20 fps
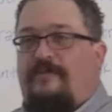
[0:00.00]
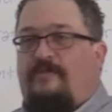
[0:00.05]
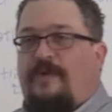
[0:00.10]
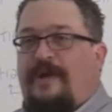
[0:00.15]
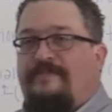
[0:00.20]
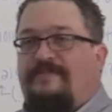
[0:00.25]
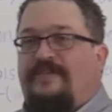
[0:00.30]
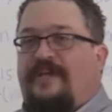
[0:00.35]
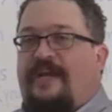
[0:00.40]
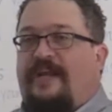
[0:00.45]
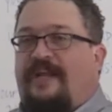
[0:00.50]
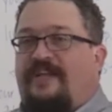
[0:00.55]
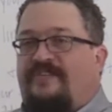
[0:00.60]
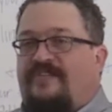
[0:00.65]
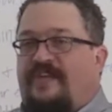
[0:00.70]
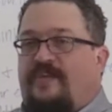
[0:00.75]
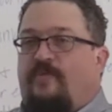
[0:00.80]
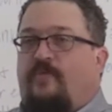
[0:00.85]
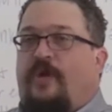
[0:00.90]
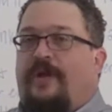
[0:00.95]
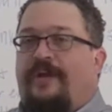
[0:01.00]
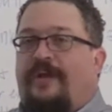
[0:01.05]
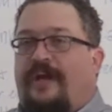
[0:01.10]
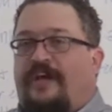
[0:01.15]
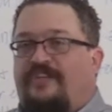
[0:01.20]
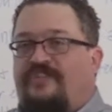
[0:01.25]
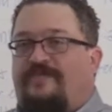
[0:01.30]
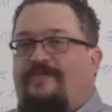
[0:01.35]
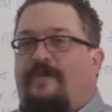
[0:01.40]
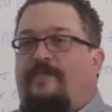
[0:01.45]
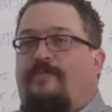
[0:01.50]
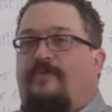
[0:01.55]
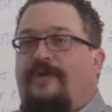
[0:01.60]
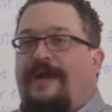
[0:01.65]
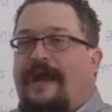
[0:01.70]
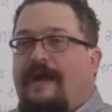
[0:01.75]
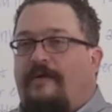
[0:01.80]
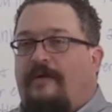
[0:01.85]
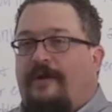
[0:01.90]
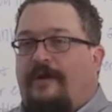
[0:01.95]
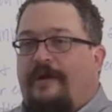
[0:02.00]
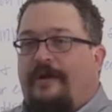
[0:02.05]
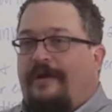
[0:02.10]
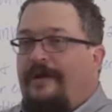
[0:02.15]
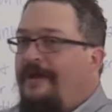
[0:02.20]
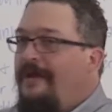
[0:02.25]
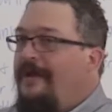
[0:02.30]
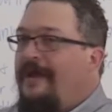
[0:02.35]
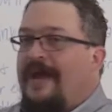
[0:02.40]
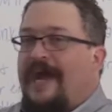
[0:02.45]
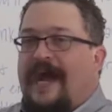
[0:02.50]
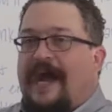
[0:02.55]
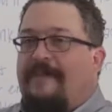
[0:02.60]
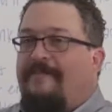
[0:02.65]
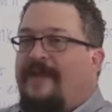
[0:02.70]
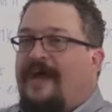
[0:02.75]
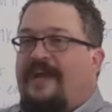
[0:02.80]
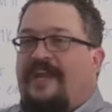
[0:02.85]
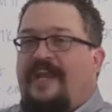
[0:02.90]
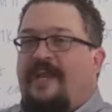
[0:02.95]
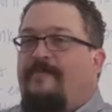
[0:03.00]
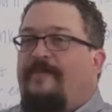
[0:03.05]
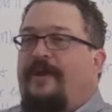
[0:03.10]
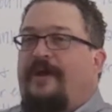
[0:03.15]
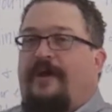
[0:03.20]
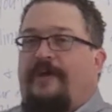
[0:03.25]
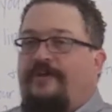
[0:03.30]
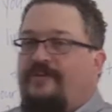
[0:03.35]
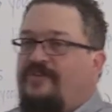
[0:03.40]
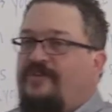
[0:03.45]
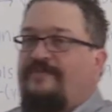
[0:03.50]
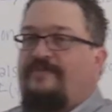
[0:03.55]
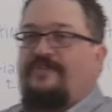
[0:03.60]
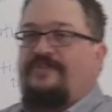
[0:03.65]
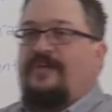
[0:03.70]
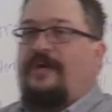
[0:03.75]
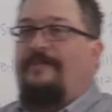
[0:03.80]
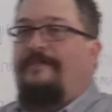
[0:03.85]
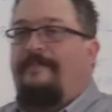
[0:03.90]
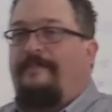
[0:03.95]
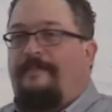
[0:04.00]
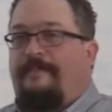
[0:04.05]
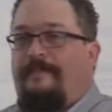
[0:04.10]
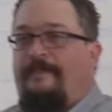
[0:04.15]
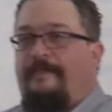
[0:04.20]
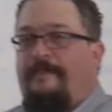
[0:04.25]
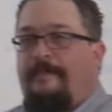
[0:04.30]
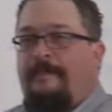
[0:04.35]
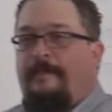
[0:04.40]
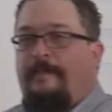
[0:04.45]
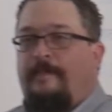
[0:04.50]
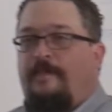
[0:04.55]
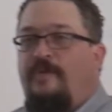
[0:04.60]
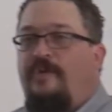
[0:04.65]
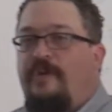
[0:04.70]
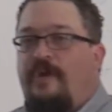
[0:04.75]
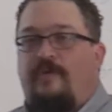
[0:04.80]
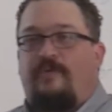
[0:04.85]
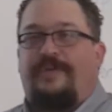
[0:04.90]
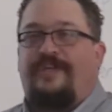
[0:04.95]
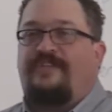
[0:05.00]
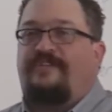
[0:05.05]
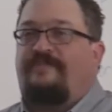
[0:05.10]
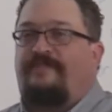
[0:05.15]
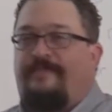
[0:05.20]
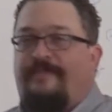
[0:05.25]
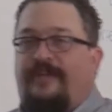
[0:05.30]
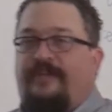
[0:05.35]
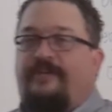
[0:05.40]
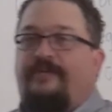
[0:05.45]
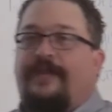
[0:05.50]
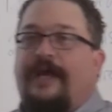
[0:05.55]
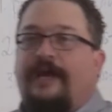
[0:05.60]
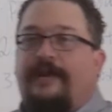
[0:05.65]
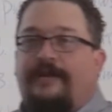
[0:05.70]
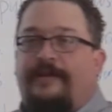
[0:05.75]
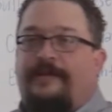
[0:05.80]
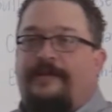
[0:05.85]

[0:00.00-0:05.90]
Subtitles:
website has seen 1 customer per hour, I'm not keeping 100 servers up. No reason for me to do that.